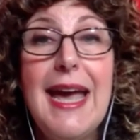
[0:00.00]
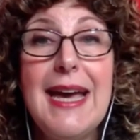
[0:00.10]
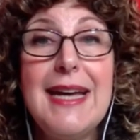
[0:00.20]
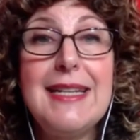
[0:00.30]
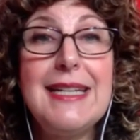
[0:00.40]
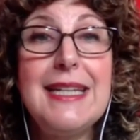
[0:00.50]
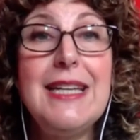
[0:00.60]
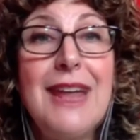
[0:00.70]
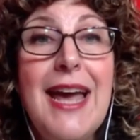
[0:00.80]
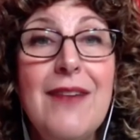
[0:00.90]
And
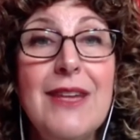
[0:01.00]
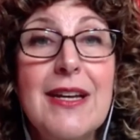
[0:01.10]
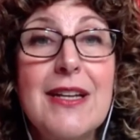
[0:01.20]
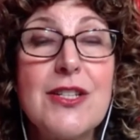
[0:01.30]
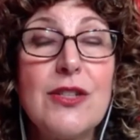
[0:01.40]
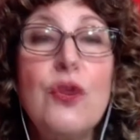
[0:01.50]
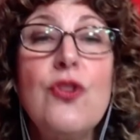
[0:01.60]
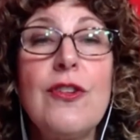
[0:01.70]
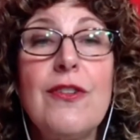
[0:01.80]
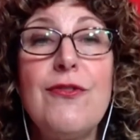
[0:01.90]
even having a
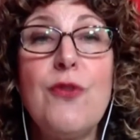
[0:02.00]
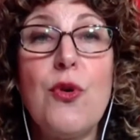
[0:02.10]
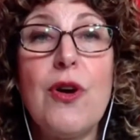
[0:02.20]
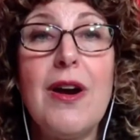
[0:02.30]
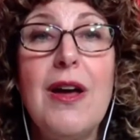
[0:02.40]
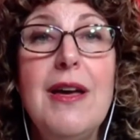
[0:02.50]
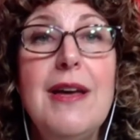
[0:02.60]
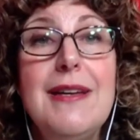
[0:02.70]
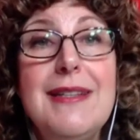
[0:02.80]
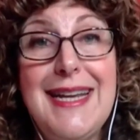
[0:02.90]
solution for
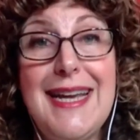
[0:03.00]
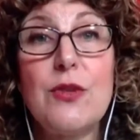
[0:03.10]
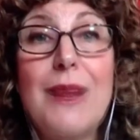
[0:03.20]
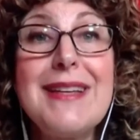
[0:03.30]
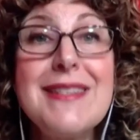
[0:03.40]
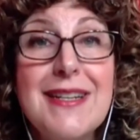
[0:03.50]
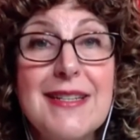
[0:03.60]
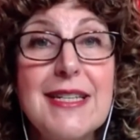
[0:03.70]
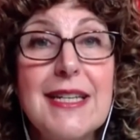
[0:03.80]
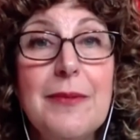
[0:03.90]
data
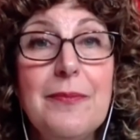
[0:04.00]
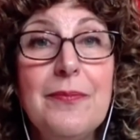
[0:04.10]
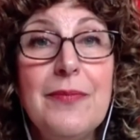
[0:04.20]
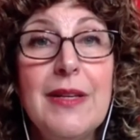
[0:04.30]
residency,